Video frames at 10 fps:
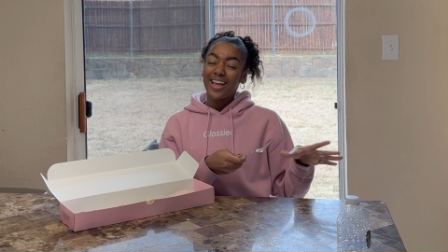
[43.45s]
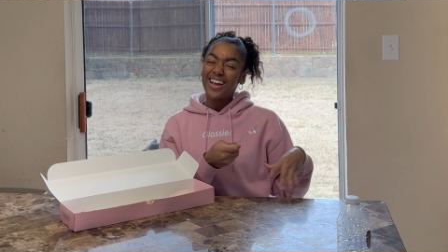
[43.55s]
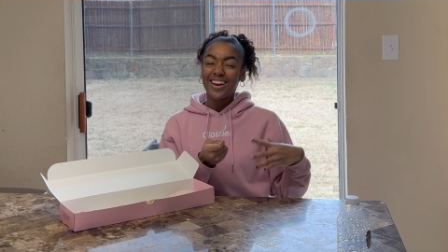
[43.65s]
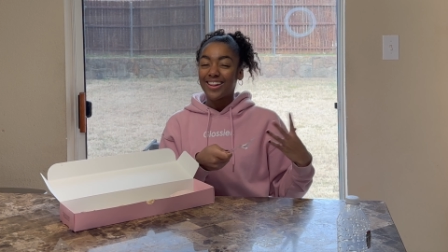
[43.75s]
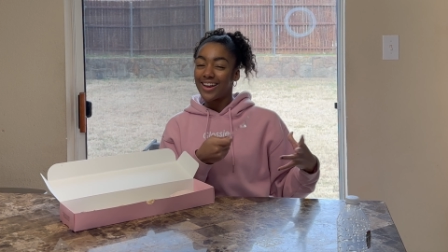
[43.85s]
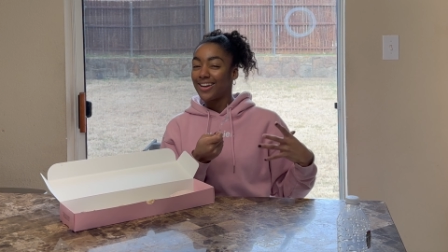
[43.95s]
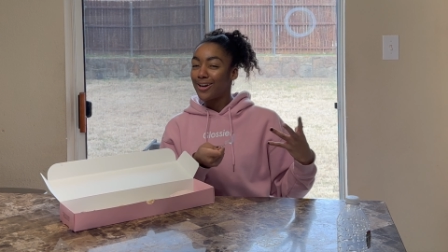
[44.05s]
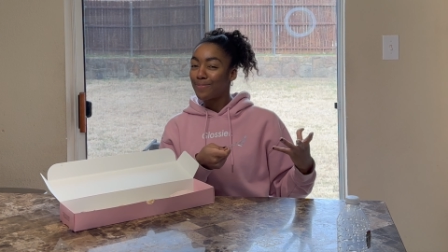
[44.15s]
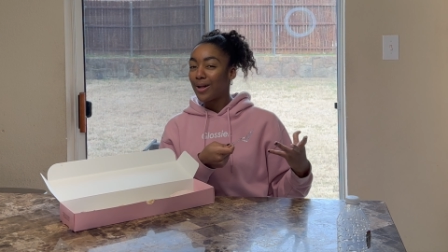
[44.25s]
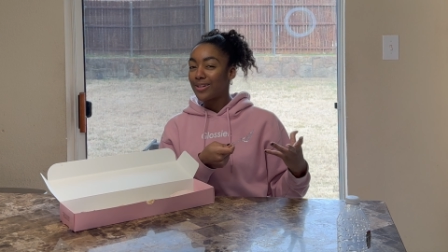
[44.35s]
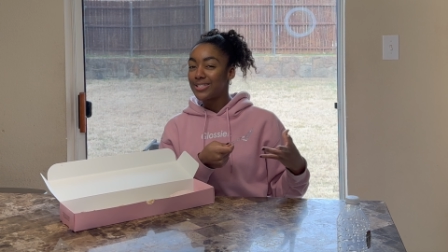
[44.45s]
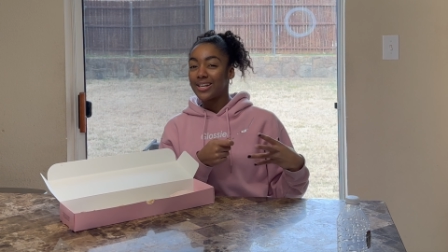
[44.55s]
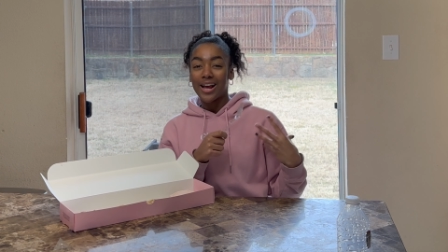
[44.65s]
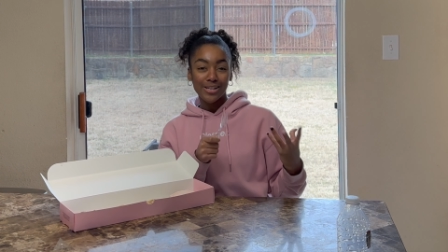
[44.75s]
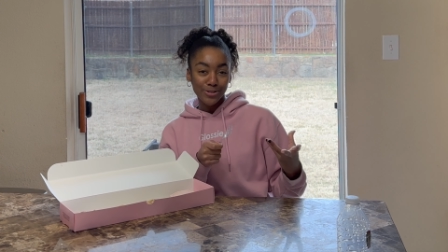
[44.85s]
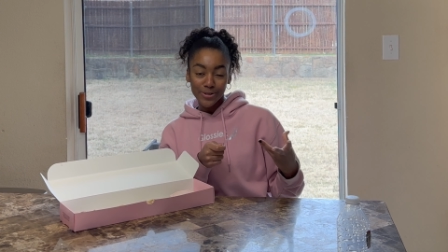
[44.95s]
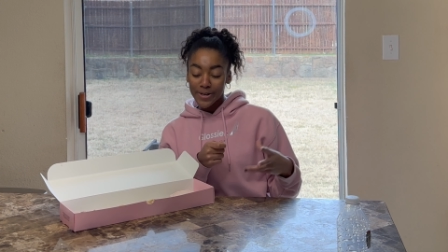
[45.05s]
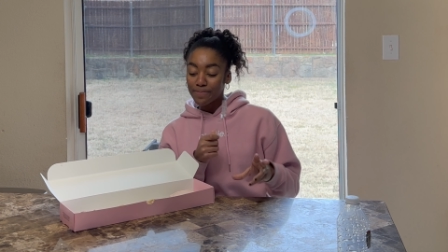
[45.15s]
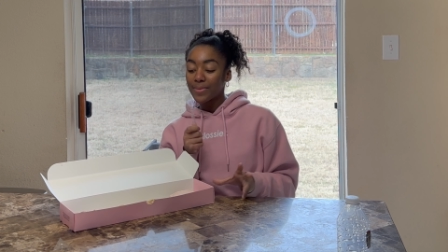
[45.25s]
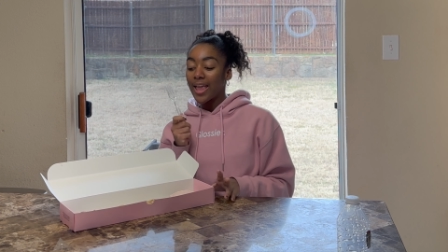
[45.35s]
kind of like Neapolitan ice
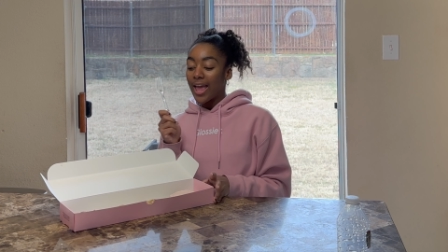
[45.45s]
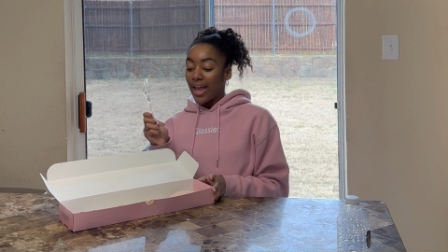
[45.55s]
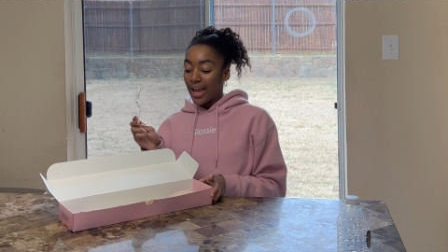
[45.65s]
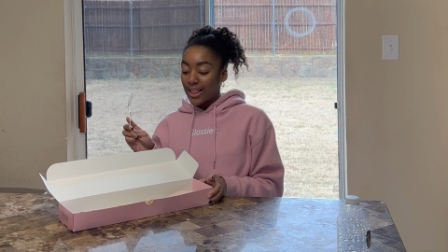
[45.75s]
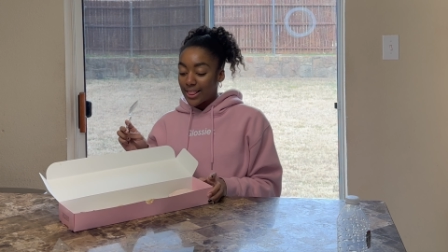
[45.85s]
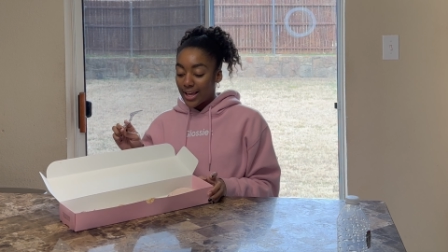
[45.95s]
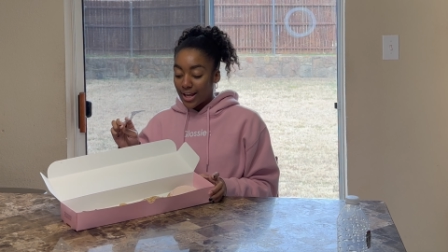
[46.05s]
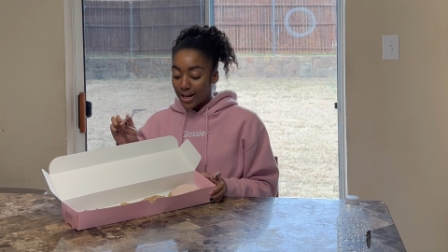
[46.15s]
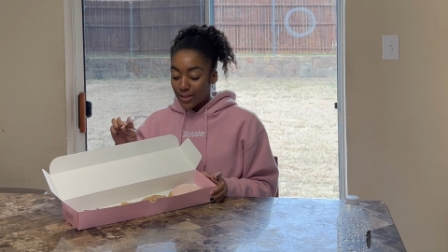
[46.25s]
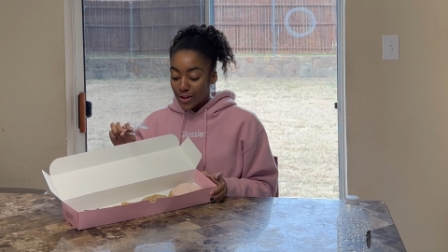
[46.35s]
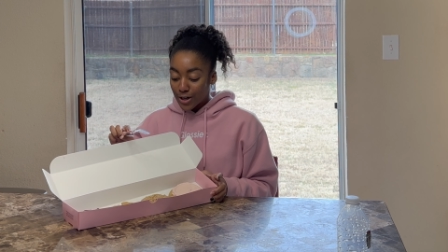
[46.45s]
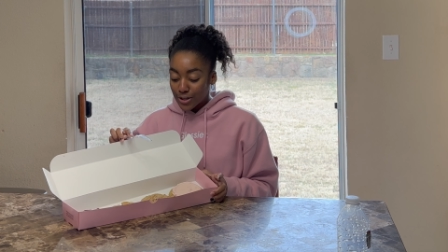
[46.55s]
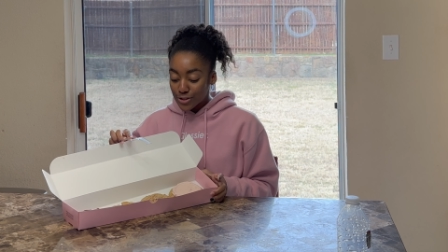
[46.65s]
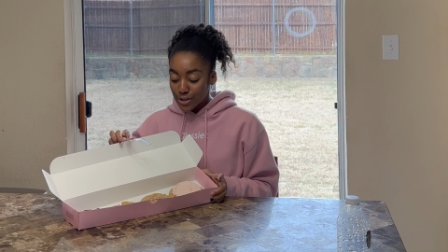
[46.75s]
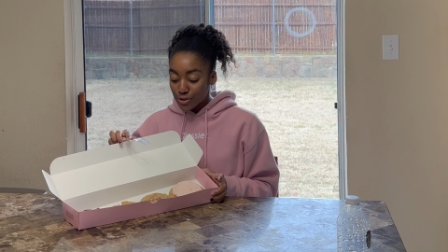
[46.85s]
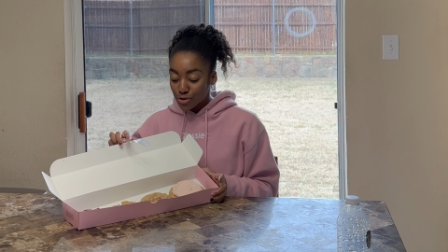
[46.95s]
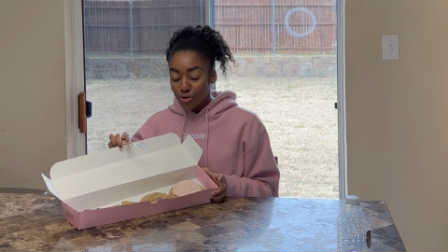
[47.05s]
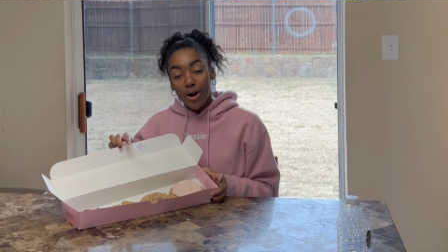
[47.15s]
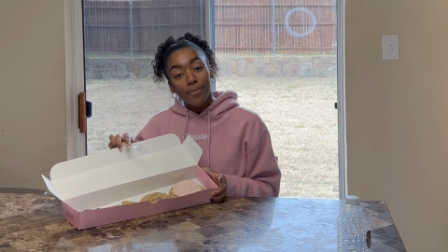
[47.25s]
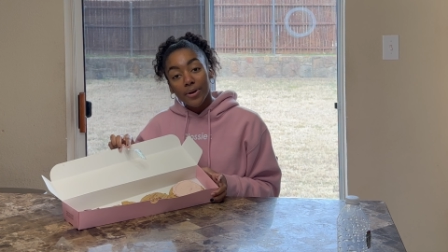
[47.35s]
cream, and then there's
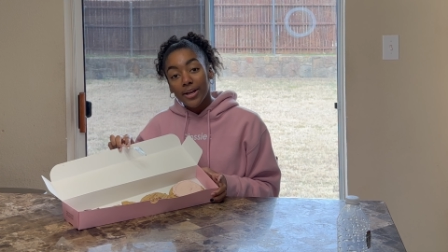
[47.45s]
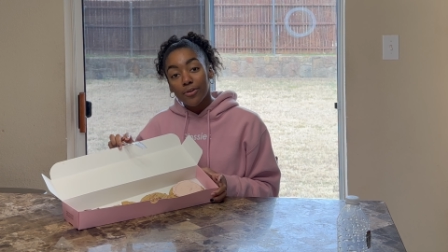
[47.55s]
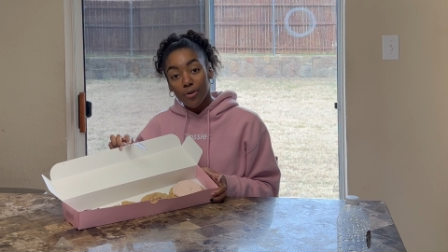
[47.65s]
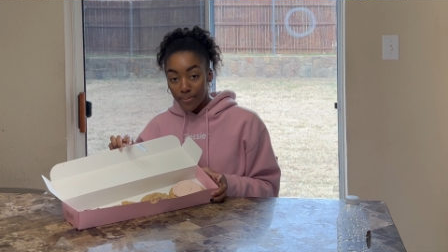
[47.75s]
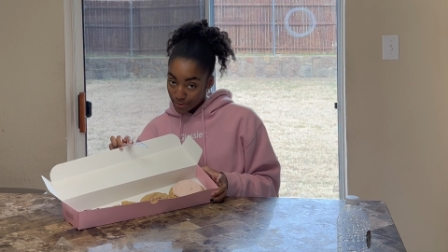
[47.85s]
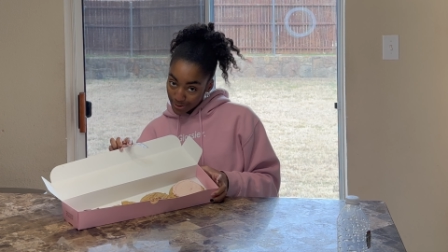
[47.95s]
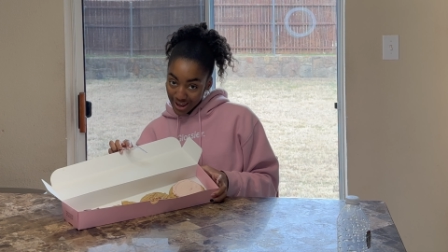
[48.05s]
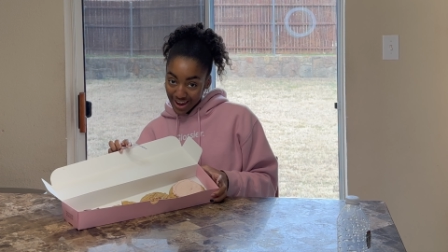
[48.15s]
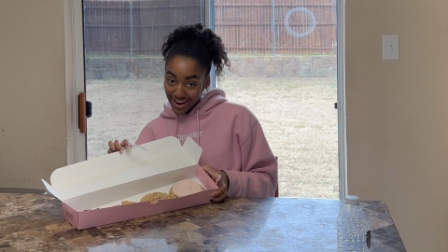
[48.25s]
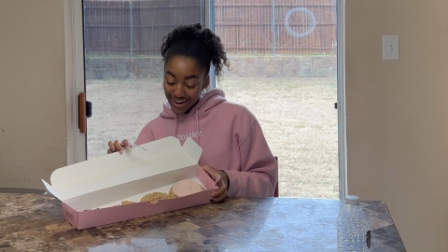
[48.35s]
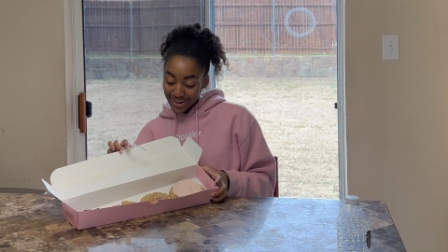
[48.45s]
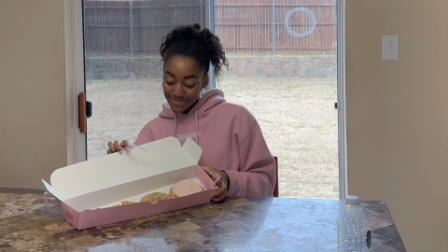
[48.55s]
strawberry crumble cake.